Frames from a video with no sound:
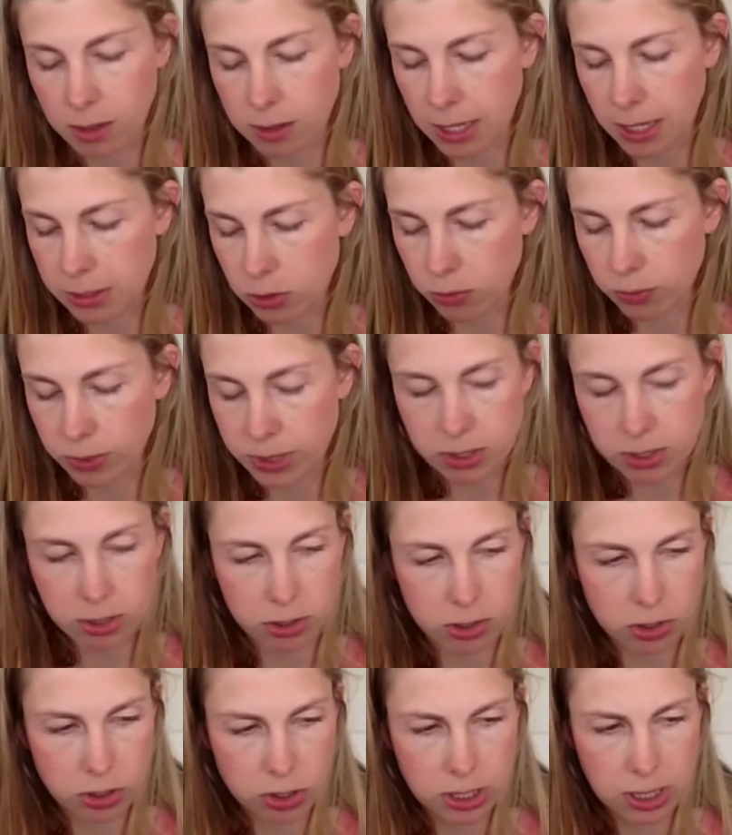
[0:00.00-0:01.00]
The last
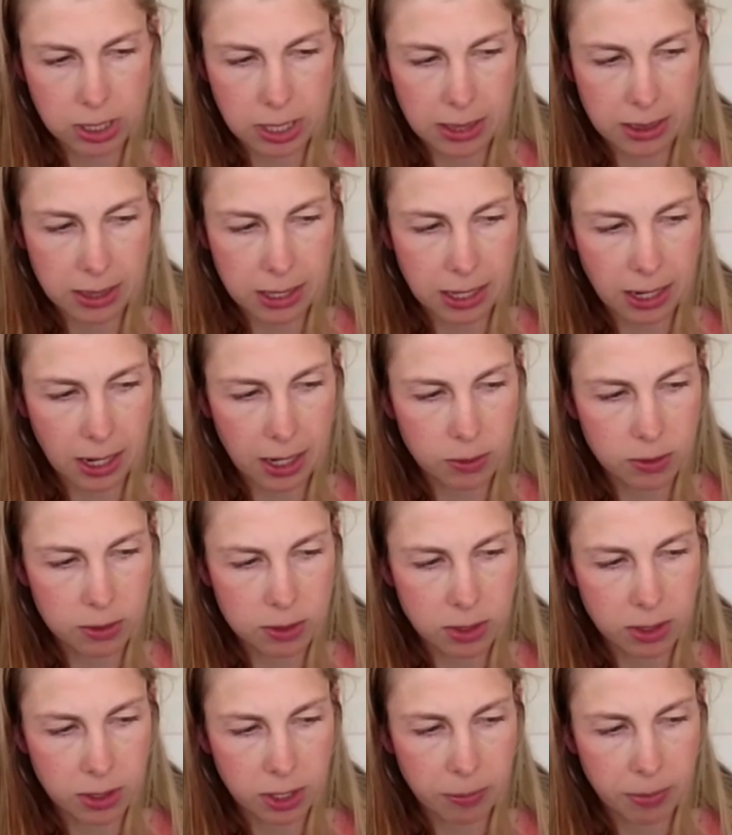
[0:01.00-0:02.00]
research study that I
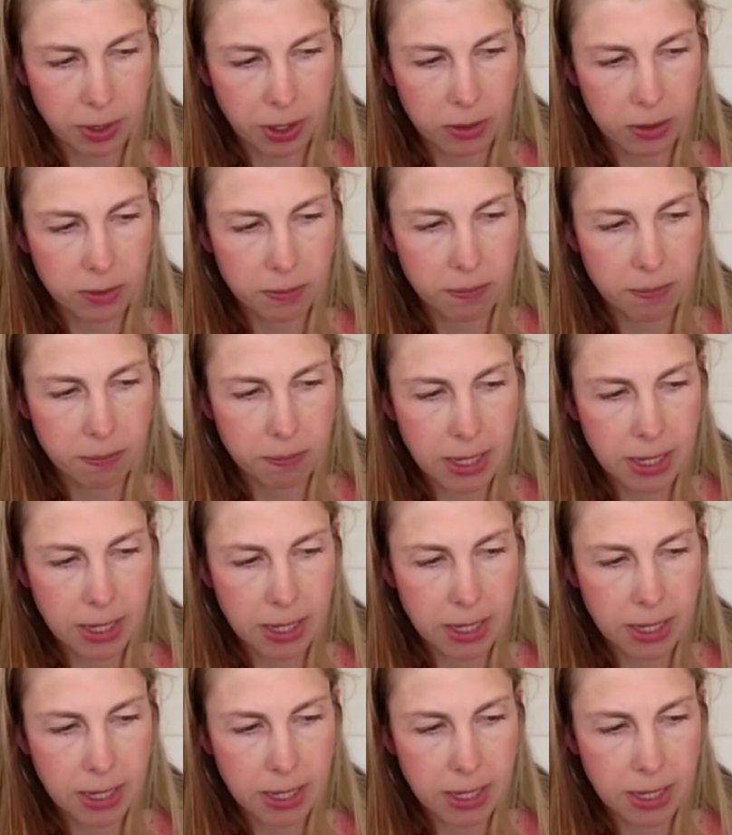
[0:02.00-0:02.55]
was talking about